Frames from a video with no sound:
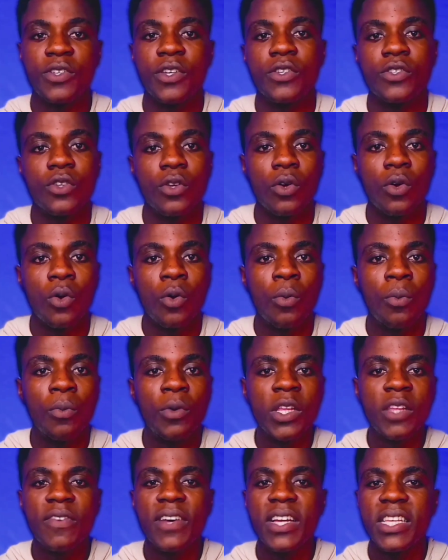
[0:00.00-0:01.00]
processor,
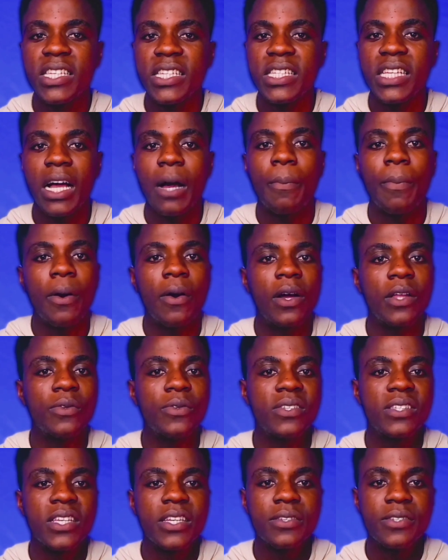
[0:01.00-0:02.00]
both devices are powered
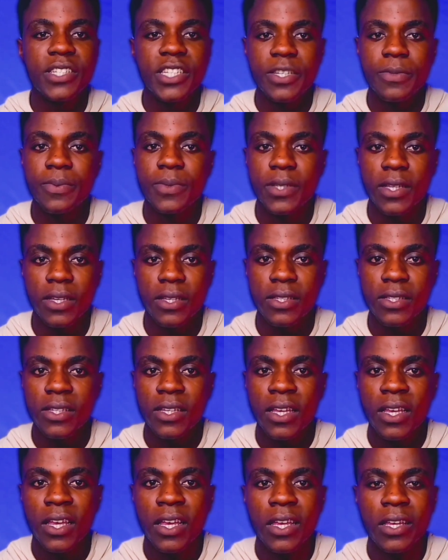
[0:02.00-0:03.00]
the same chipset.
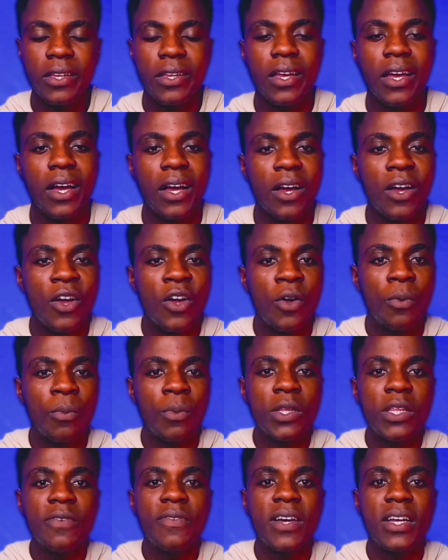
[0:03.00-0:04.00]
Yeah,
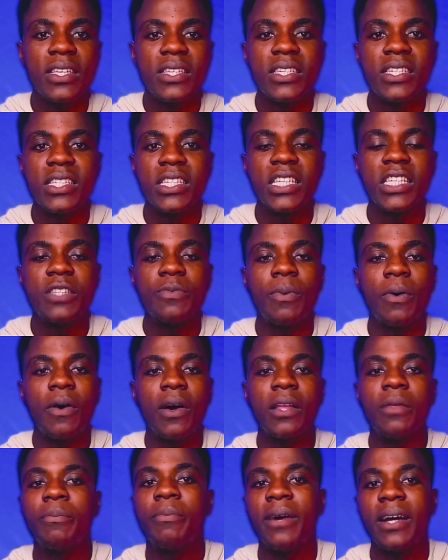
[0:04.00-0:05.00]
both devices is
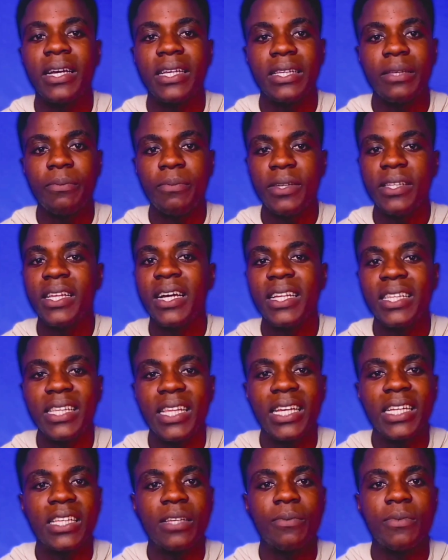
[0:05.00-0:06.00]
powered by the
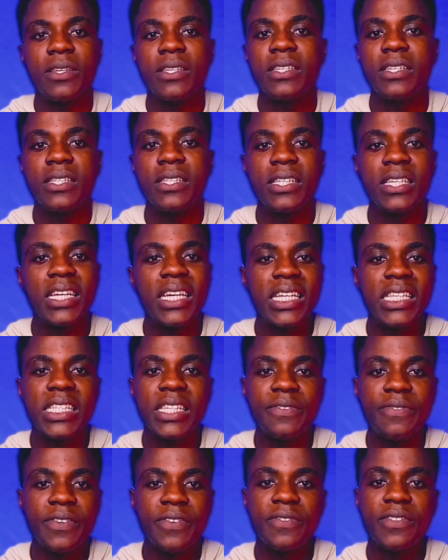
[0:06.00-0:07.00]
MediaTek Dimensity
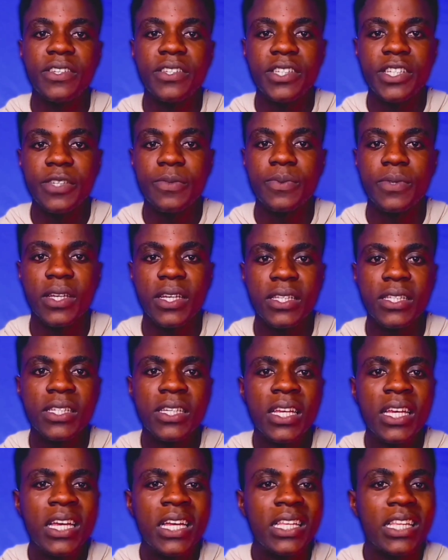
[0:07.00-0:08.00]
8050 chipset
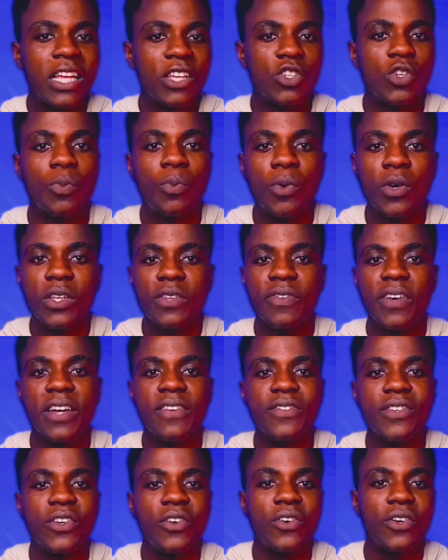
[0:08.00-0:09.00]
that supports
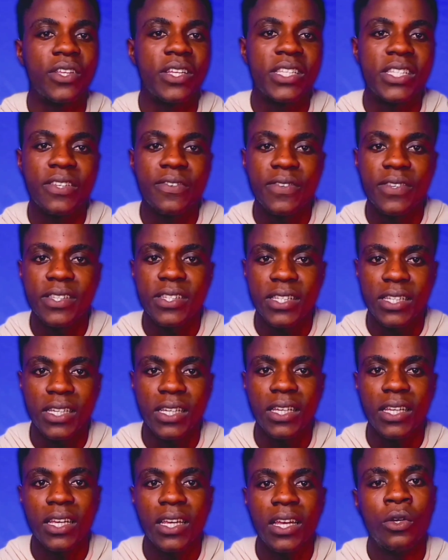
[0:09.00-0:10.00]
5G
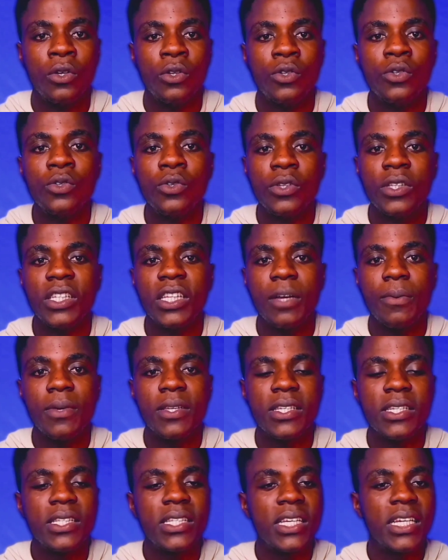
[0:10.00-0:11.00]
connectivity. You know, the
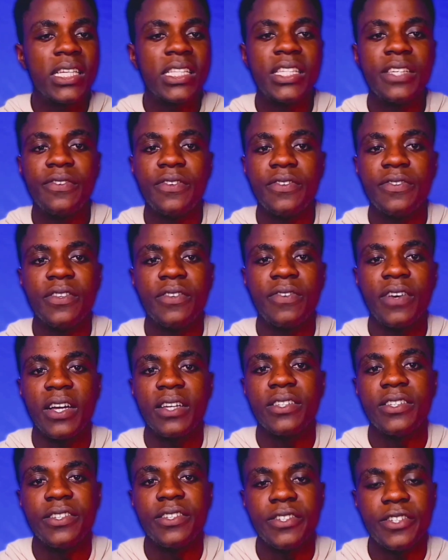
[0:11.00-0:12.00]
Dimensity 8050
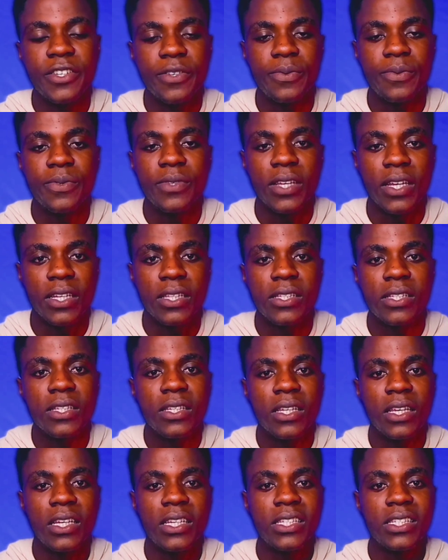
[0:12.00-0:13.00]
5G
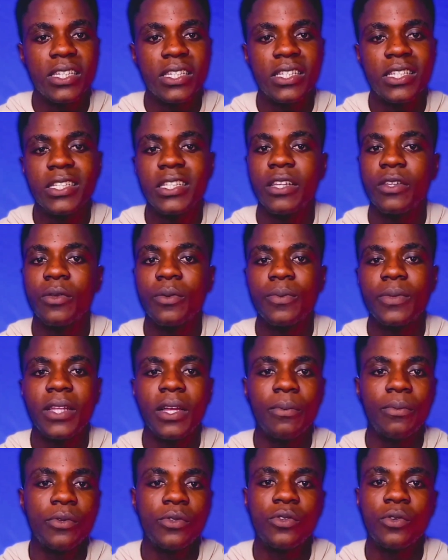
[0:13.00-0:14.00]
chipset is a
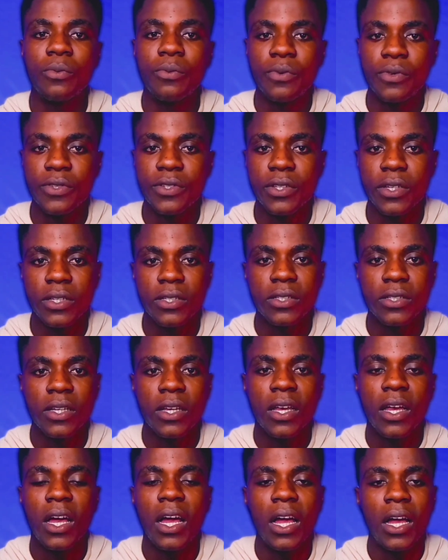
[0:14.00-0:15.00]
6nm built-on process,
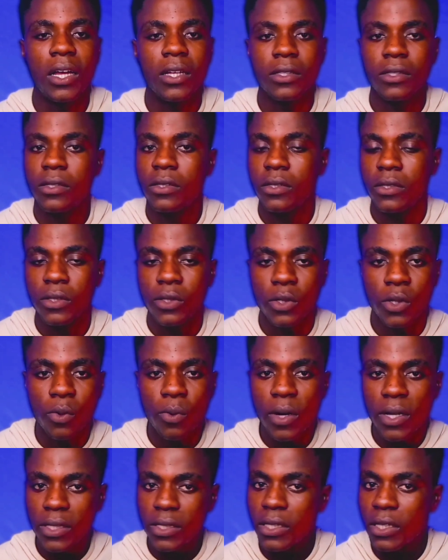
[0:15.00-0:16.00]
and the
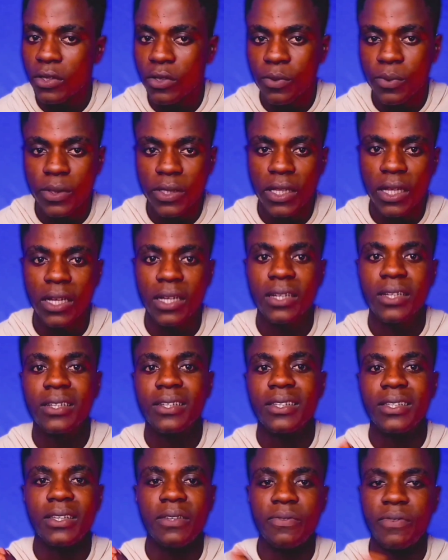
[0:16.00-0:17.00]
lower the nanometer,
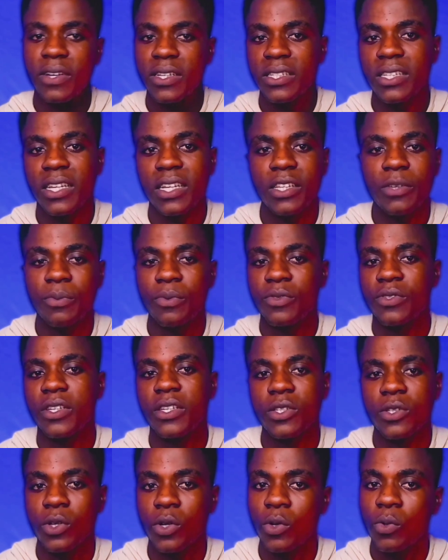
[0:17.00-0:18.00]
the faster the
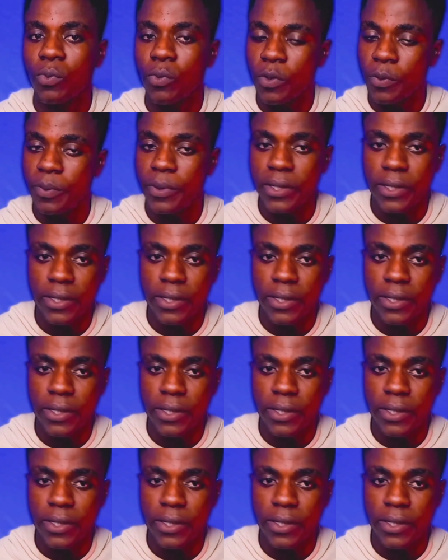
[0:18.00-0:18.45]
processor will